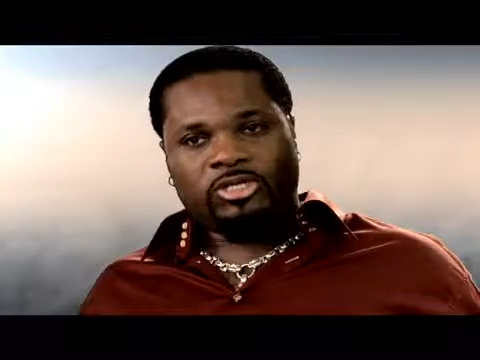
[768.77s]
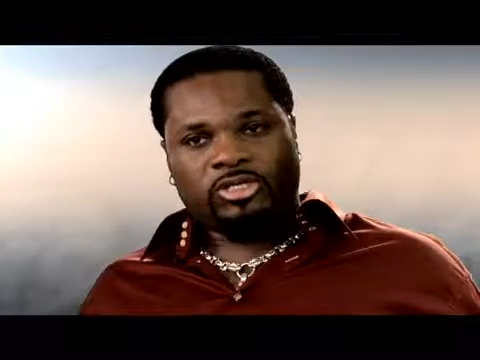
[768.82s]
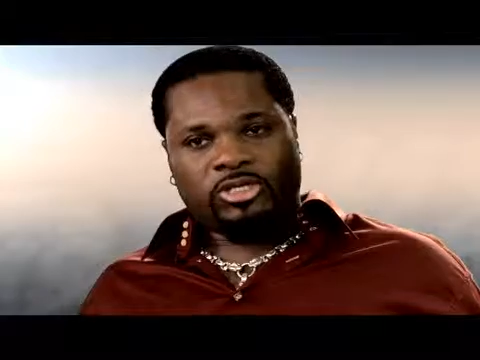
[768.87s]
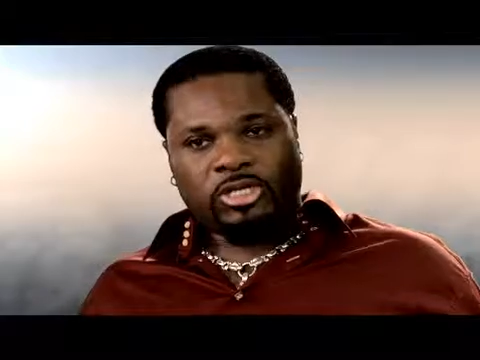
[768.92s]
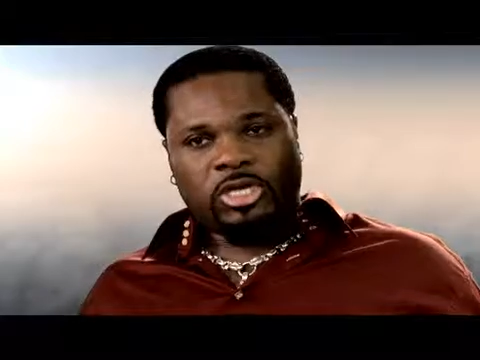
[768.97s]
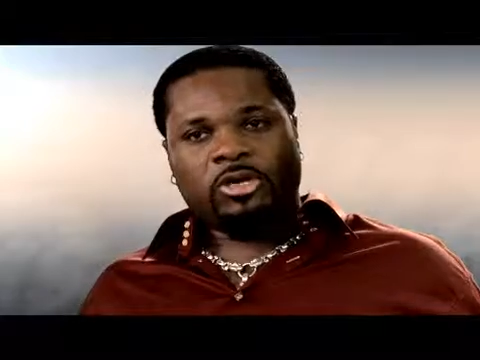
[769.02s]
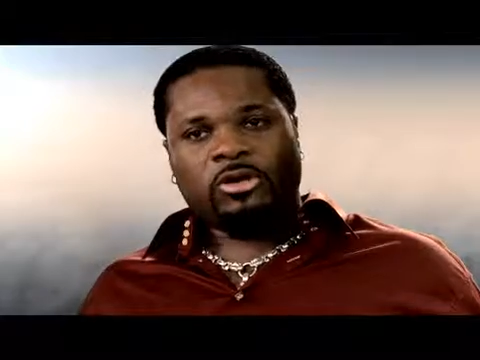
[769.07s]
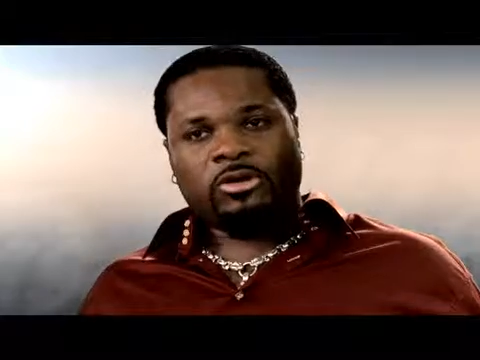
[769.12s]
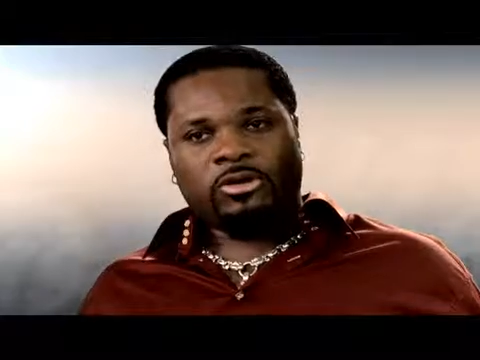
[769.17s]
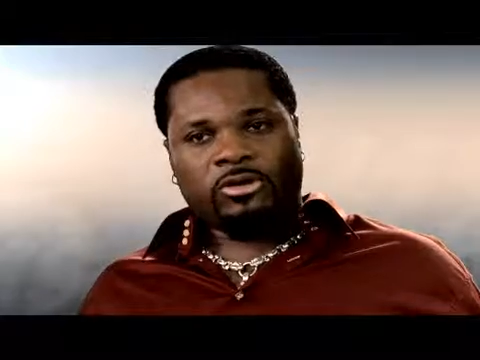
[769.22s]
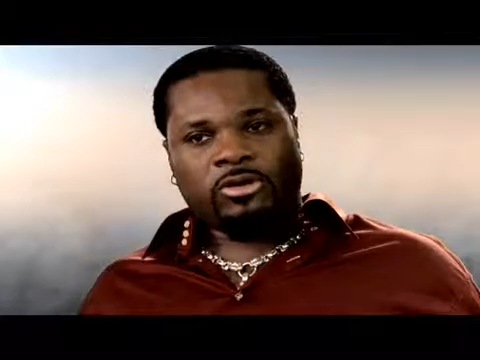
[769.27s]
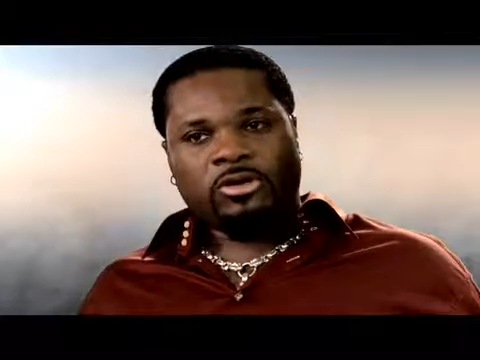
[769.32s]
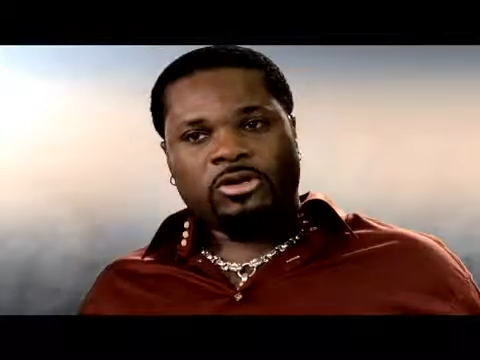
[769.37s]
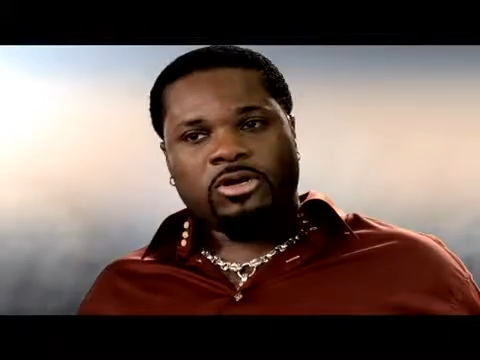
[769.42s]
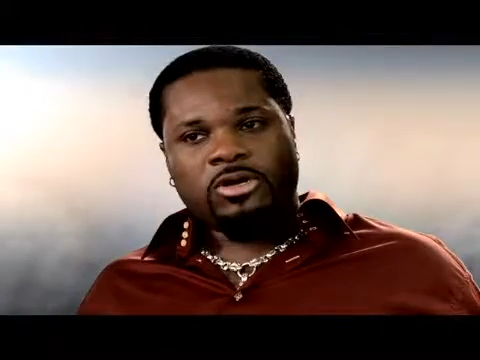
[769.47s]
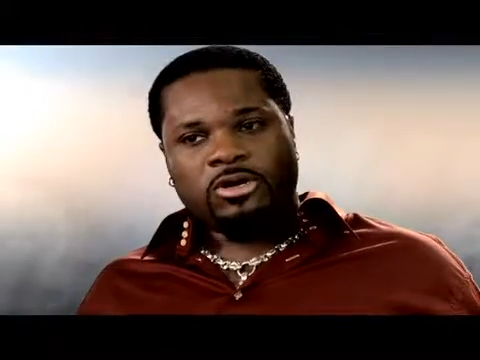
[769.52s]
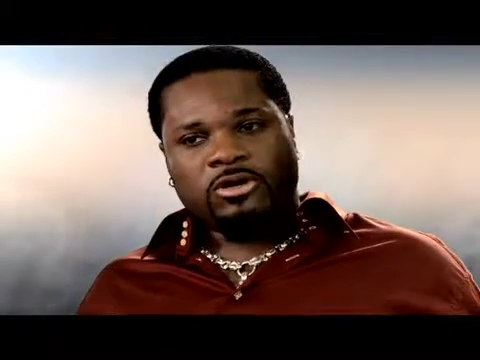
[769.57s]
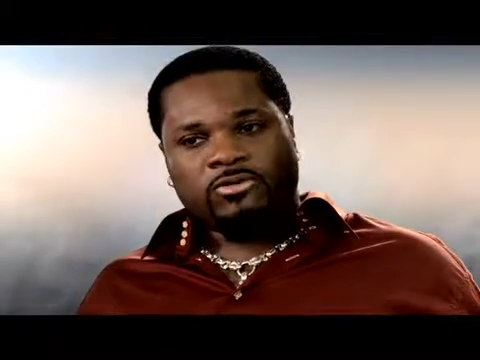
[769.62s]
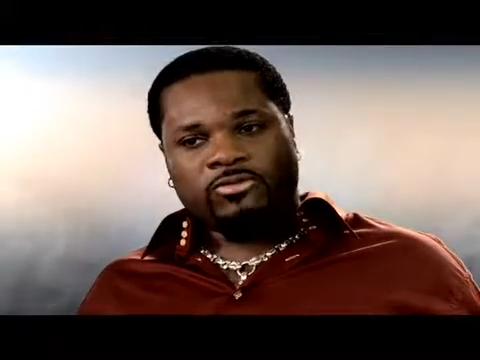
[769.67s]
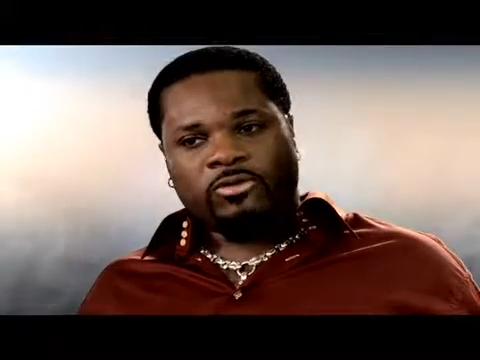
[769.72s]
each year
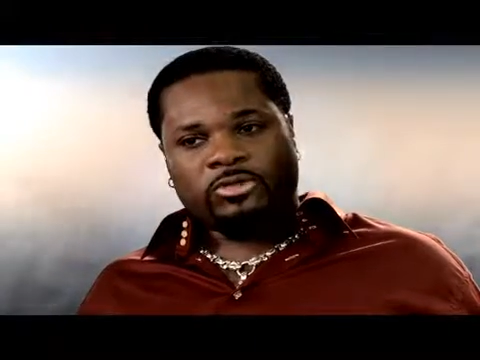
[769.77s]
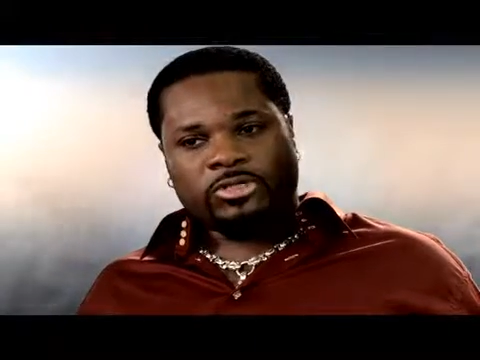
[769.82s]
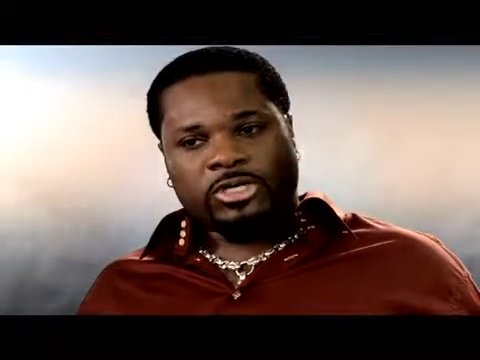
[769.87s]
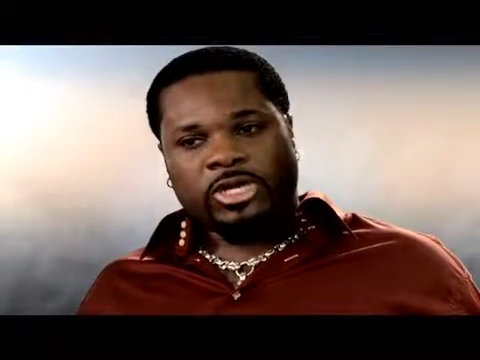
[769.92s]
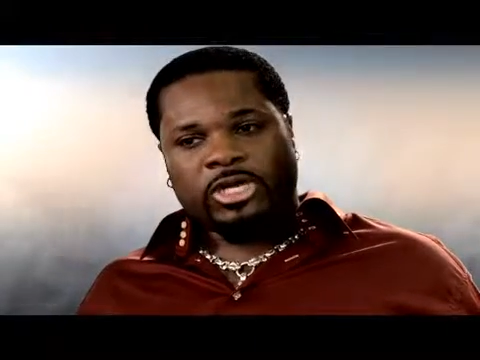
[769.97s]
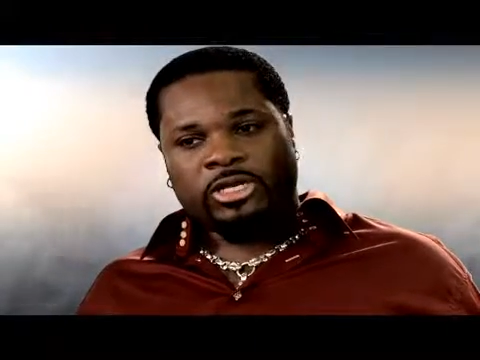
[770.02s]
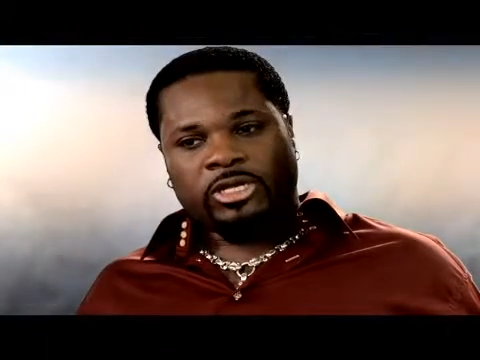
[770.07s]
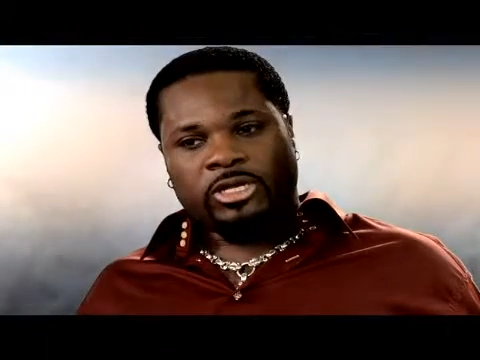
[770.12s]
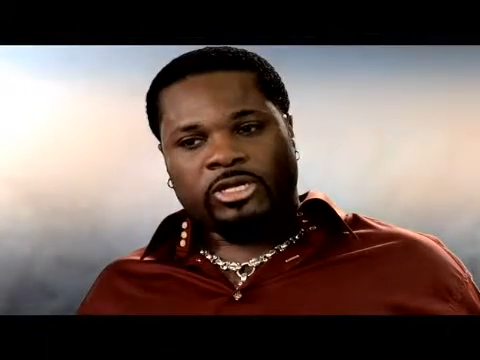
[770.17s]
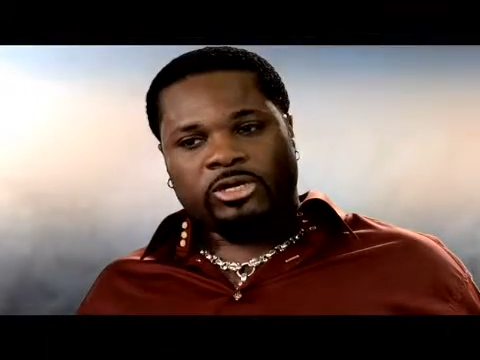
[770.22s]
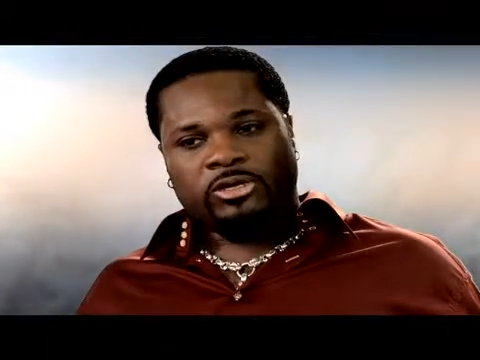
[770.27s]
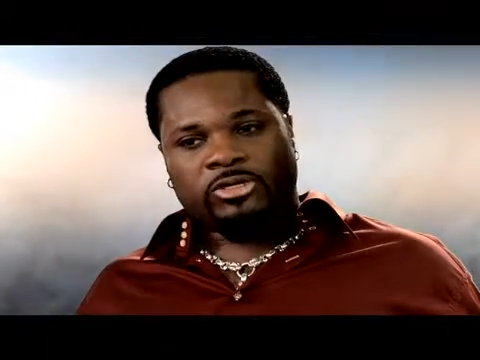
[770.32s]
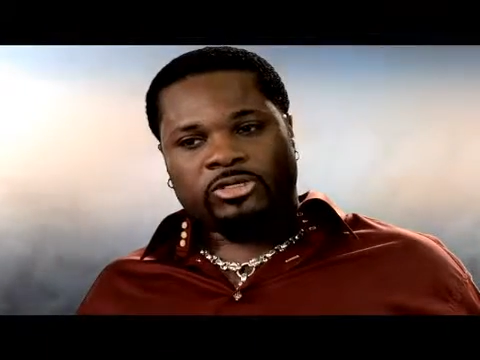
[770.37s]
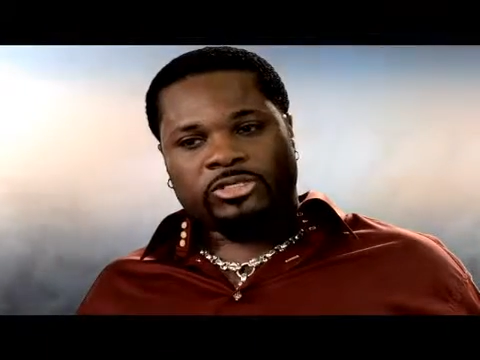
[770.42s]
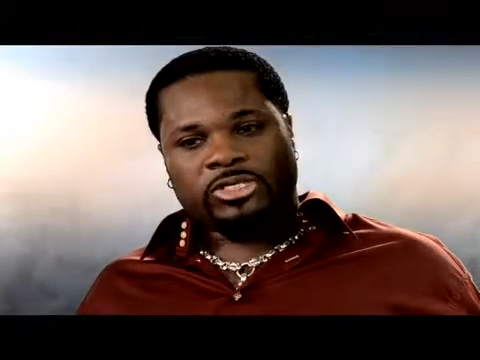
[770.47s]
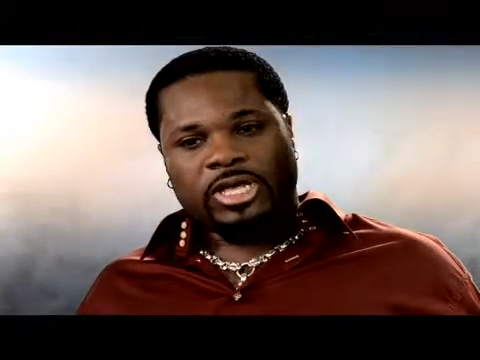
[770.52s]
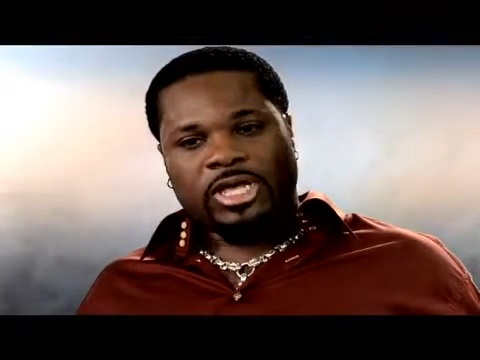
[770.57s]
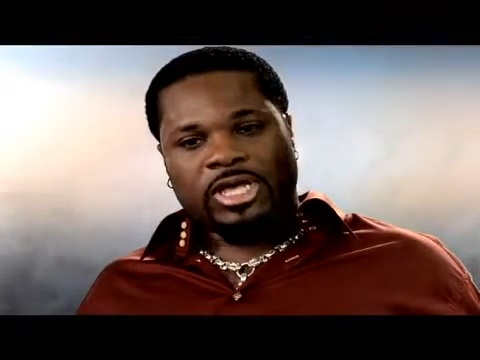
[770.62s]
of those eight years,